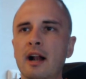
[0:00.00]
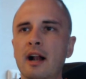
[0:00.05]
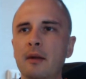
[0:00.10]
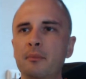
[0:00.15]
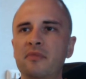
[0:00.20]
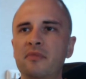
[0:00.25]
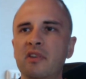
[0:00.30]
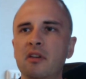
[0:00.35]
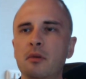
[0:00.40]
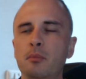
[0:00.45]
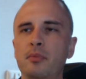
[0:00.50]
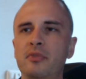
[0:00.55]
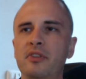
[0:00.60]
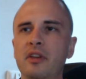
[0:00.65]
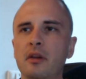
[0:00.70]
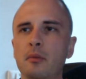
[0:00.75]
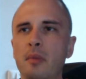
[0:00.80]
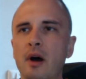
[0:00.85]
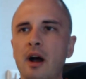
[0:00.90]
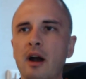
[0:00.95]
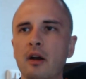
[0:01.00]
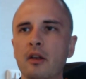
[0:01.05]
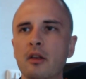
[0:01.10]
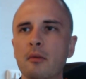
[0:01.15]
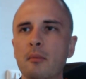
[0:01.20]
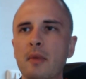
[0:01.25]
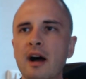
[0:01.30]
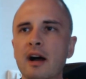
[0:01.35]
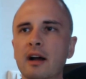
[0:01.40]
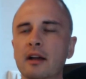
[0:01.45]
tib bar on the
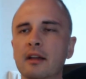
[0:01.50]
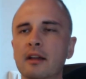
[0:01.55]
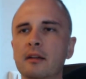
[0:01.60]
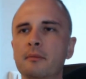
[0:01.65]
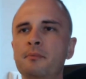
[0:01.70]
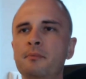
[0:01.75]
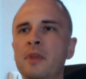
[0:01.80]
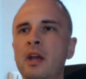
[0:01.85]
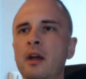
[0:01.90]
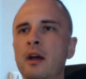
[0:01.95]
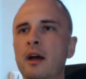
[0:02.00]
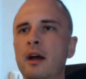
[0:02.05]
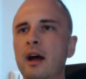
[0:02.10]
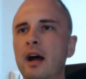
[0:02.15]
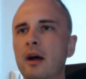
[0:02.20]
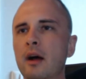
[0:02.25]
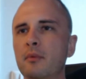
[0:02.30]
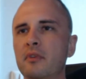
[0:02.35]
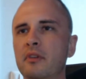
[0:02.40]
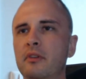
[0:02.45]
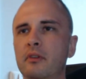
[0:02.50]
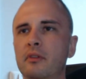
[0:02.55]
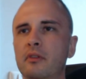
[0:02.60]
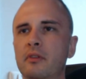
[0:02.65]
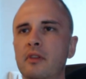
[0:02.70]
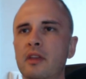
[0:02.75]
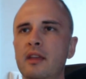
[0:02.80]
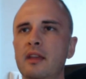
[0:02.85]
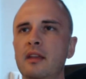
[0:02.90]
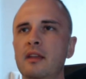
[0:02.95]
market. This is
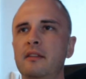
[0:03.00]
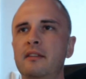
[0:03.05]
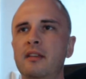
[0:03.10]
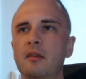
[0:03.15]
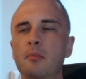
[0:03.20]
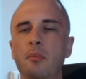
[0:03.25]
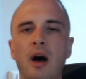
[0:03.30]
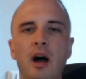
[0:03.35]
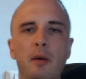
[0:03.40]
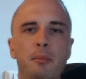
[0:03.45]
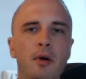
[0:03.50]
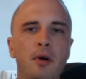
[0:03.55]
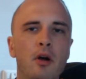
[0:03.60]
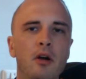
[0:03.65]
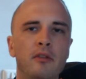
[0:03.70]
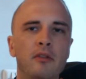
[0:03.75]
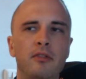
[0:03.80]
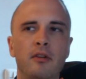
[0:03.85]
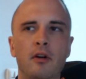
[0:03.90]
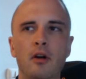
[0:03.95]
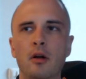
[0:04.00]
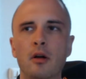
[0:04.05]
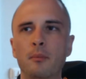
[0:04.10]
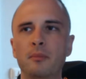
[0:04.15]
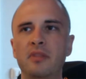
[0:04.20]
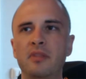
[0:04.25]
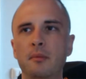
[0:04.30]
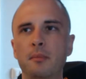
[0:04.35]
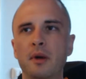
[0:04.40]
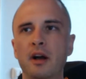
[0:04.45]
the Tib Bar Pro from
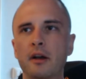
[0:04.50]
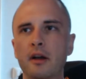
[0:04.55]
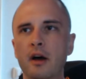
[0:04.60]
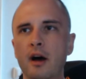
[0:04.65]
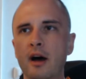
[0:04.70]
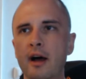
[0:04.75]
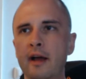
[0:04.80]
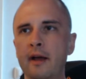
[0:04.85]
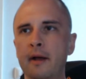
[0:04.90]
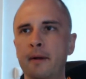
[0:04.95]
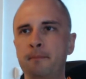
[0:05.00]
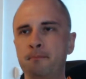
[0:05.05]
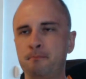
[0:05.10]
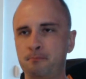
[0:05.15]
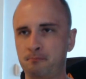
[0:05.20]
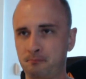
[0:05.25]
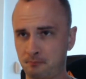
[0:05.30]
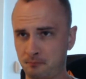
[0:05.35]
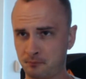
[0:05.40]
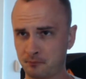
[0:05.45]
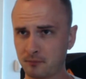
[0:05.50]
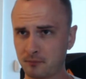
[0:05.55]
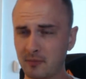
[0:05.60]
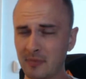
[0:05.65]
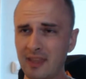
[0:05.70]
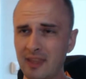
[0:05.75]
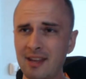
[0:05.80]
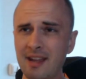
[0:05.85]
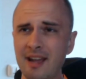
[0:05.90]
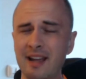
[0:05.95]
Tib Bar Guy.
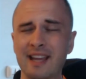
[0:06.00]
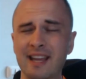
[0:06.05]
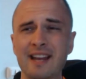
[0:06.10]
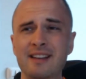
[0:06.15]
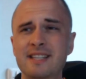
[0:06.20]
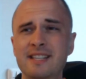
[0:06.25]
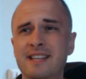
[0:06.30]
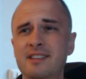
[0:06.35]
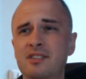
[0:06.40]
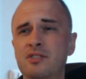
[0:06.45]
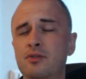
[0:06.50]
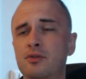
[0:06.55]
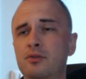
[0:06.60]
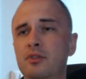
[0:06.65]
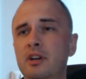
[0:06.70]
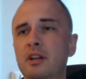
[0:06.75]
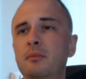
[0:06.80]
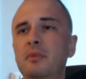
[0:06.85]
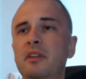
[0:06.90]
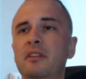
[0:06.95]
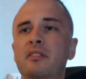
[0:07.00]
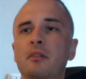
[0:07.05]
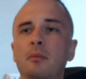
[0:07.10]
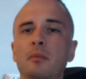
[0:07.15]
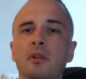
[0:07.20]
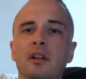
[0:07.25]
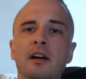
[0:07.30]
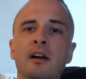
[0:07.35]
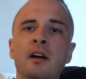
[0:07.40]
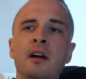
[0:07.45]
Again, it's extremely
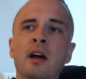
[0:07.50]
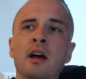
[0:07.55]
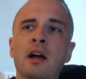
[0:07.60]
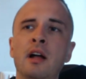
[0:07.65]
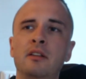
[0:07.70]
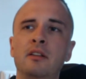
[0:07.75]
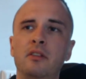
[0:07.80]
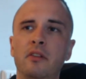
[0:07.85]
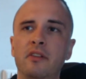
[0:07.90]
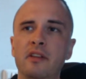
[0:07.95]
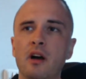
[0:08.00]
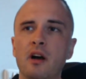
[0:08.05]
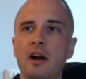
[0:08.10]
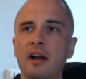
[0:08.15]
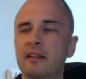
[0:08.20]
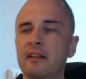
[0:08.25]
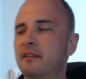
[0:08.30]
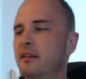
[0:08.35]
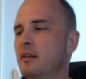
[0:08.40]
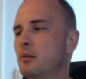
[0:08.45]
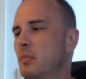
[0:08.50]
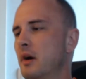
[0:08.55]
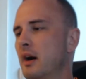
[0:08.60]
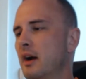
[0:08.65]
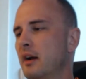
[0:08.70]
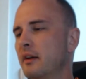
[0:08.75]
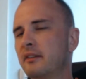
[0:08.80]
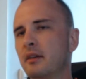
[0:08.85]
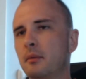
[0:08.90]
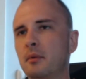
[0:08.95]
similar to the Iron Tib
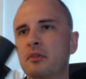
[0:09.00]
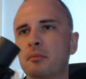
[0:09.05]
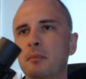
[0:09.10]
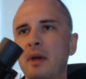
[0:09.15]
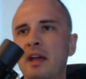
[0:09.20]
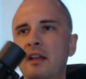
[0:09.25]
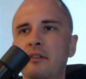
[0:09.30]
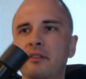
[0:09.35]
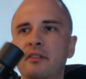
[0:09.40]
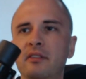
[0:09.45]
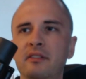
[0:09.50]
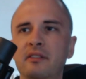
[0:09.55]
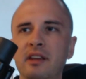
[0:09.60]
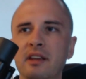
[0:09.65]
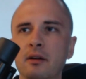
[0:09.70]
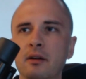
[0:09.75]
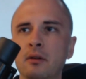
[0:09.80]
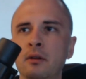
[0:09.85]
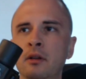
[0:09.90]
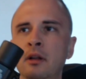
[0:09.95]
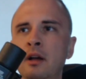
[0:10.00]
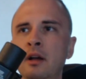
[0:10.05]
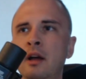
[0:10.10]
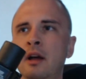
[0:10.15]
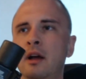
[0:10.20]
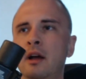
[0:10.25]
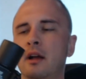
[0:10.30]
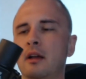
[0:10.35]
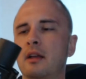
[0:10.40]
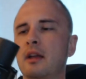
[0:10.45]
Bar, except it's made of steel.
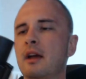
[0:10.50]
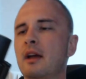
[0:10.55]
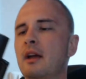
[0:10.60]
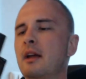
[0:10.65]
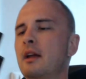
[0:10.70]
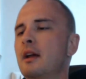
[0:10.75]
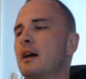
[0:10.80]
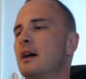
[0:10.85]
Okay,